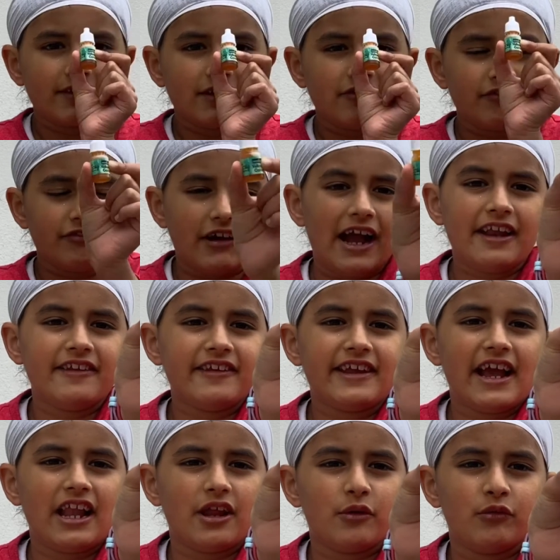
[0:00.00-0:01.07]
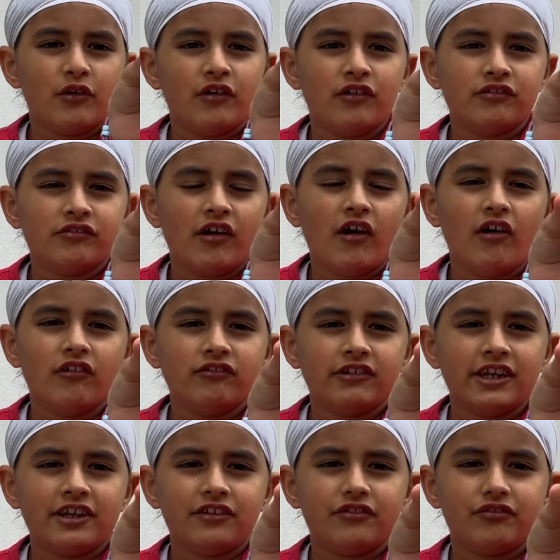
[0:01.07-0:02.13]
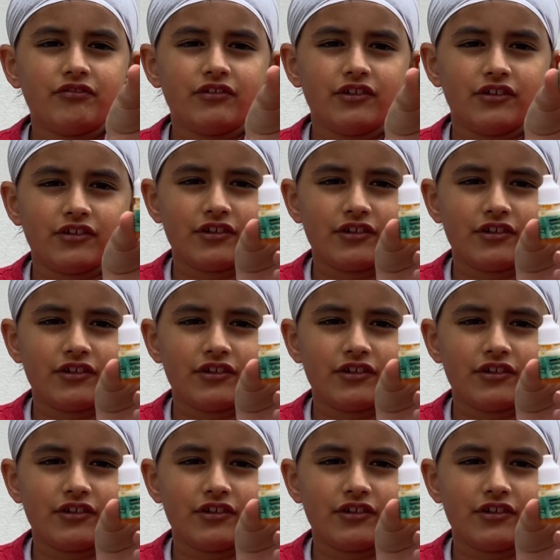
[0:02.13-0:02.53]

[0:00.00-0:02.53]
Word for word: red, yellow or orange food